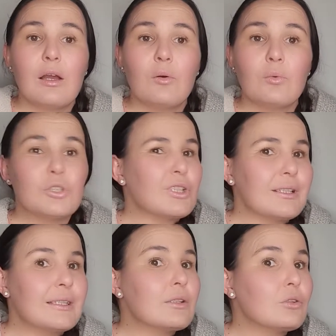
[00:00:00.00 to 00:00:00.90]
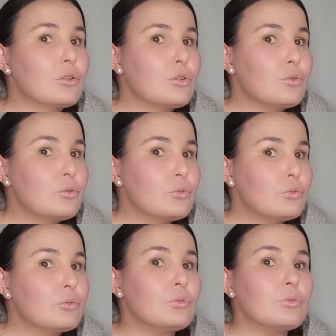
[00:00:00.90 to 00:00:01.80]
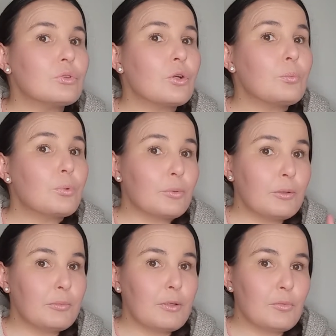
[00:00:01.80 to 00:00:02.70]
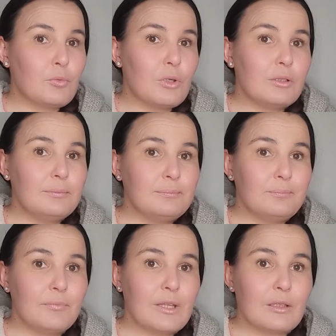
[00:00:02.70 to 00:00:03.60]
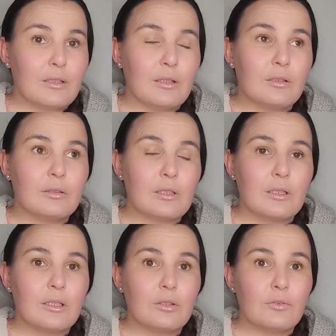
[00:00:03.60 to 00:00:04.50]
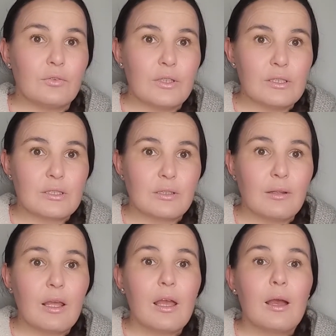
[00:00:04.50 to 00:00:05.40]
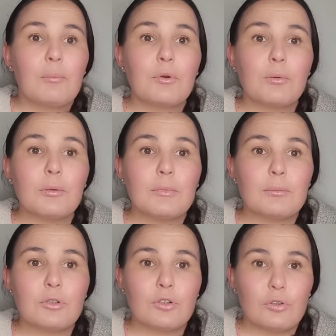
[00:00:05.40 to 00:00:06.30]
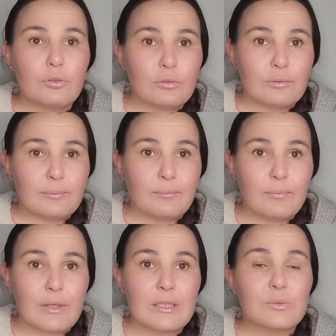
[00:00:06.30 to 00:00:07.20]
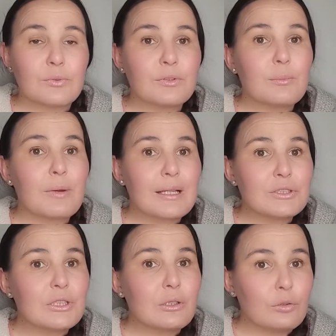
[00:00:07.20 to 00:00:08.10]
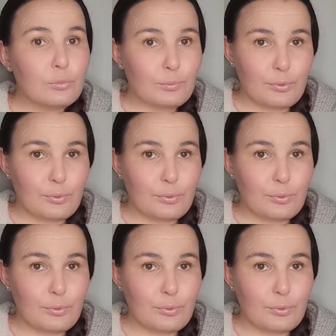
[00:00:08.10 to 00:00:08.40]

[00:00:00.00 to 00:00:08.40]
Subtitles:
which I did not do. So problem number one that I know that I need to fix. Problem number two is with the magic loop,